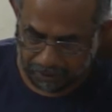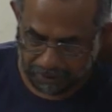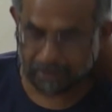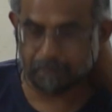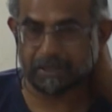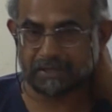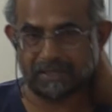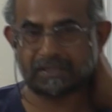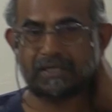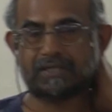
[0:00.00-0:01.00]
detail, but
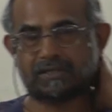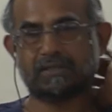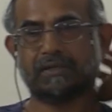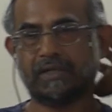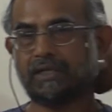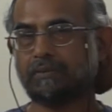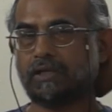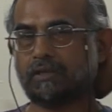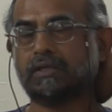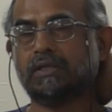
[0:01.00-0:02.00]
essentially it's really
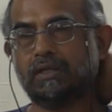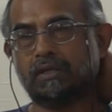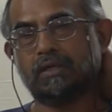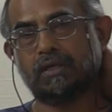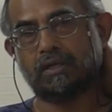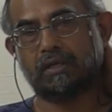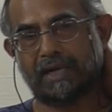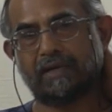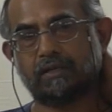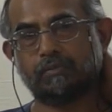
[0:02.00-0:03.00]
about
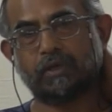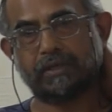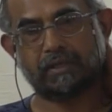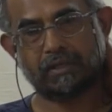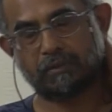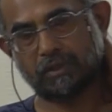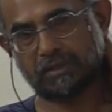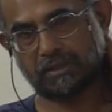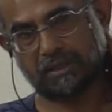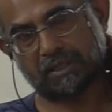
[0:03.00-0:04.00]
radical political
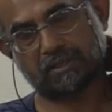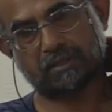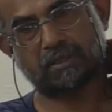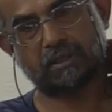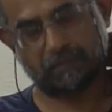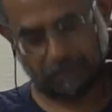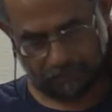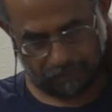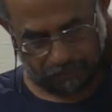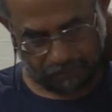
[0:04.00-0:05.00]
democracy. That's the third
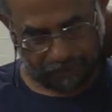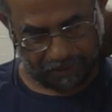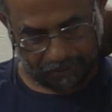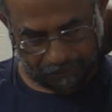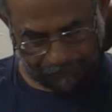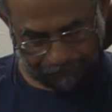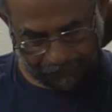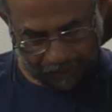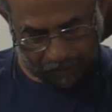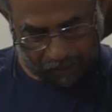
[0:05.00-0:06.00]
pillar.
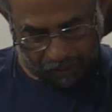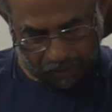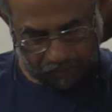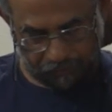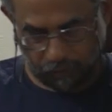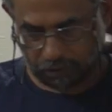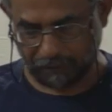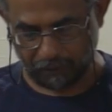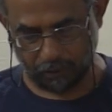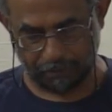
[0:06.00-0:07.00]
The fourth
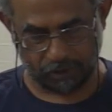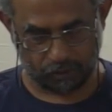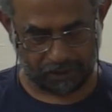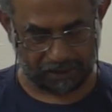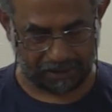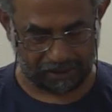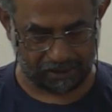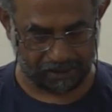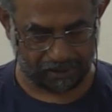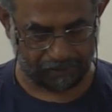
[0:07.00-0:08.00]
one would be social
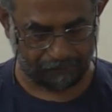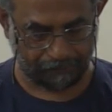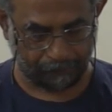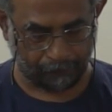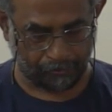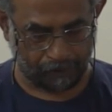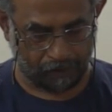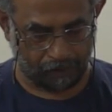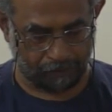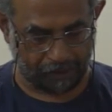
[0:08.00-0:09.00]
justice.
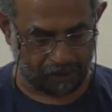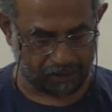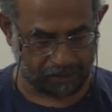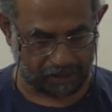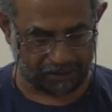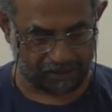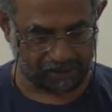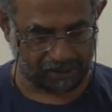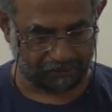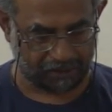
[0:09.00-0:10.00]
Because, and this
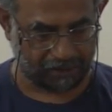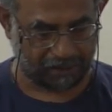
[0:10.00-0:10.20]
is something